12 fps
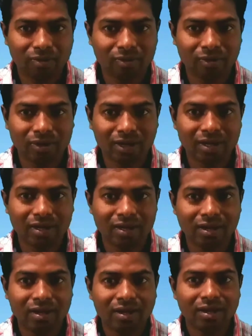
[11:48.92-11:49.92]
Okay,
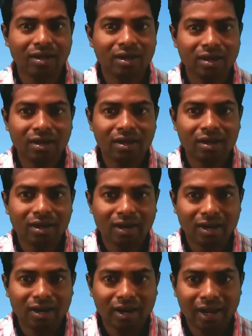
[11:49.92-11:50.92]

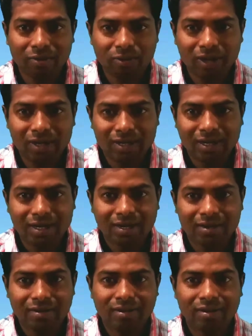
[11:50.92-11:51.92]
like water
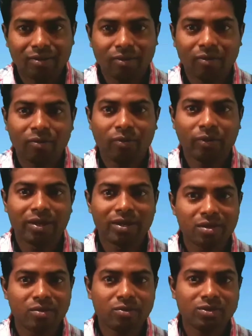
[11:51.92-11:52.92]
we
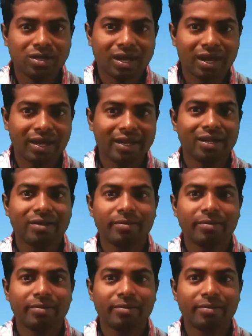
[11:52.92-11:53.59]
use and